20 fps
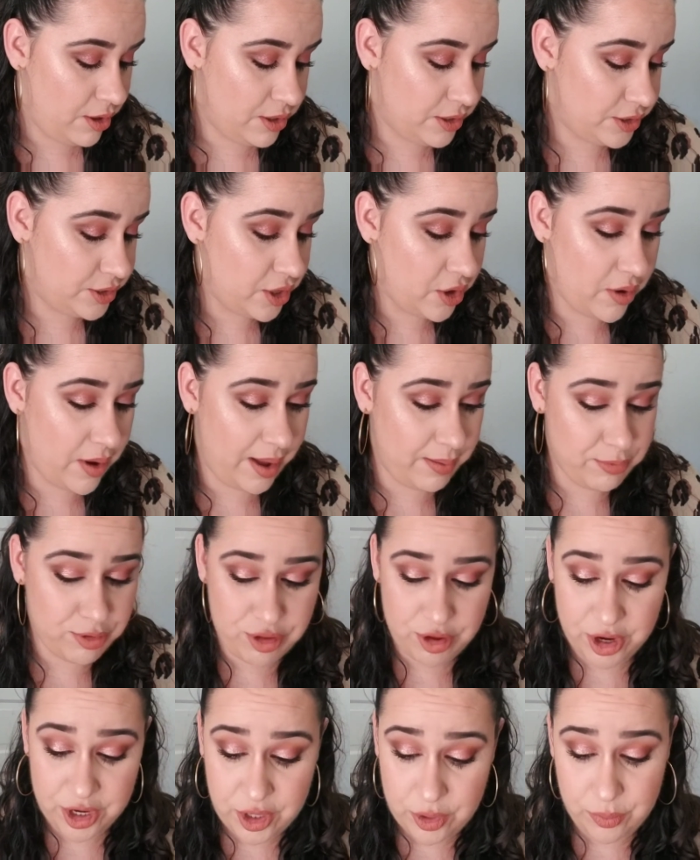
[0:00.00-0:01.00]
So I'm
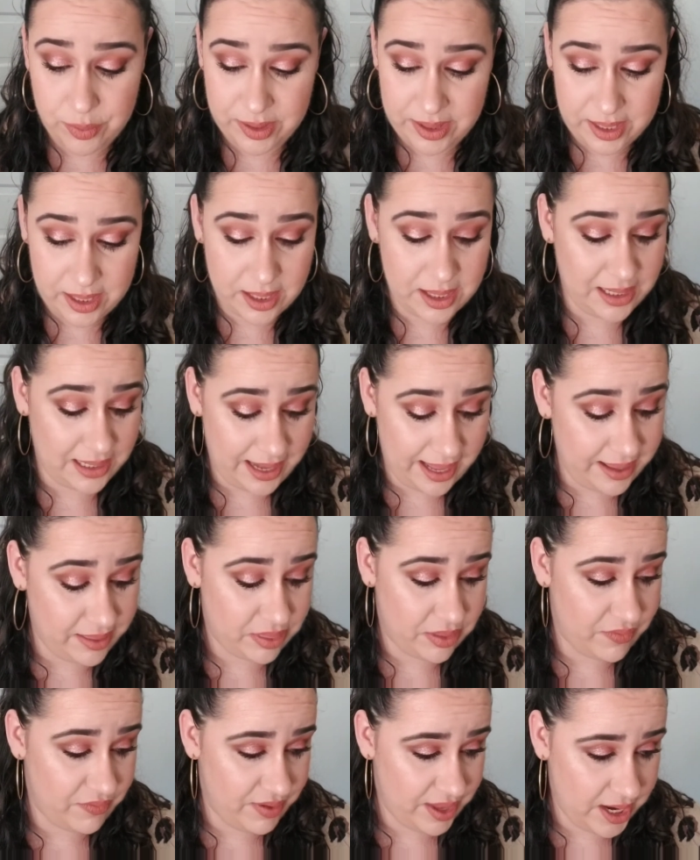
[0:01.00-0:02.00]
sure you're really gonna like
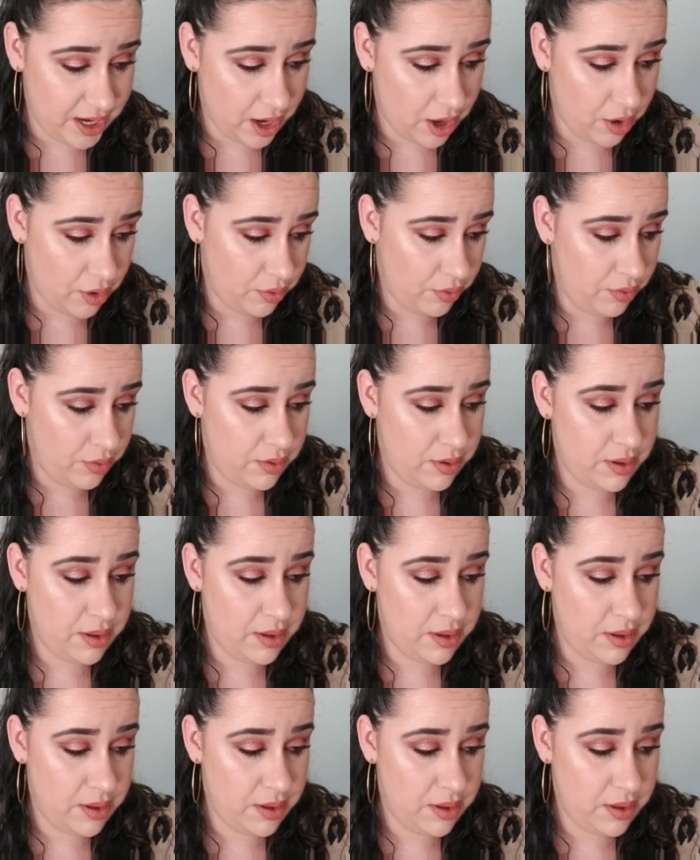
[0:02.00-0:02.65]
the video.